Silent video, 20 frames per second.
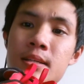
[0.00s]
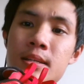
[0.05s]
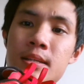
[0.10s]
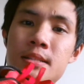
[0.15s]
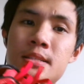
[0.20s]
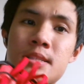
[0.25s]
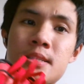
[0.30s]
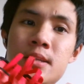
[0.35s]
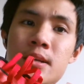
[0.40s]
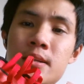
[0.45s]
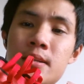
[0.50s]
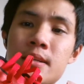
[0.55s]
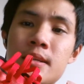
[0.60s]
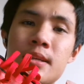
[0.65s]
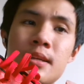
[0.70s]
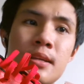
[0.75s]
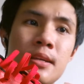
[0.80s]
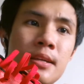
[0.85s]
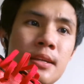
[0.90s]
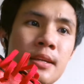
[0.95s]
It's not
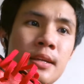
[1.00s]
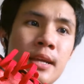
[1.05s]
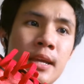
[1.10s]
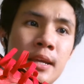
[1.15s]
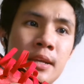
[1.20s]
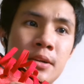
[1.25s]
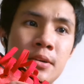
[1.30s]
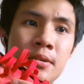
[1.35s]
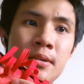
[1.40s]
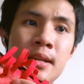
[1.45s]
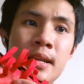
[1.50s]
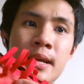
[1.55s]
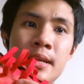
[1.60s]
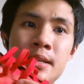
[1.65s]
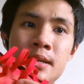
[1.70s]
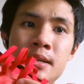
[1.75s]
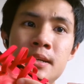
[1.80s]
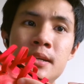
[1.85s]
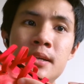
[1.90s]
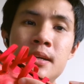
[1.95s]
kangaroo
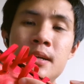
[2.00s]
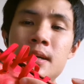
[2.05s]
leather.